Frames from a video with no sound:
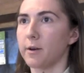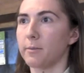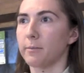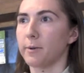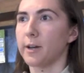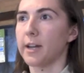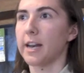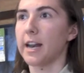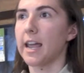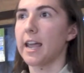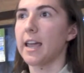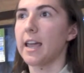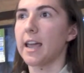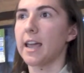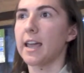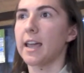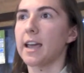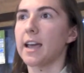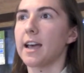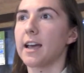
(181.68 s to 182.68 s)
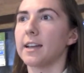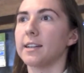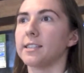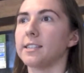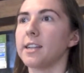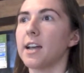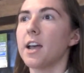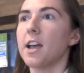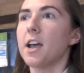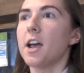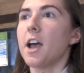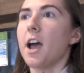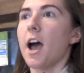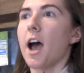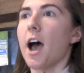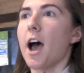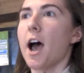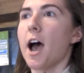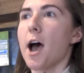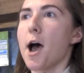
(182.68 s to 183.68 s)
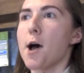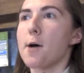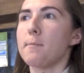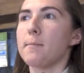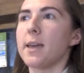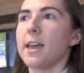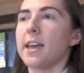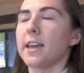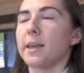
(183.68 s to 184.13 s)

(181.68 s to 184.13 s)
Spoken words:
planet, and it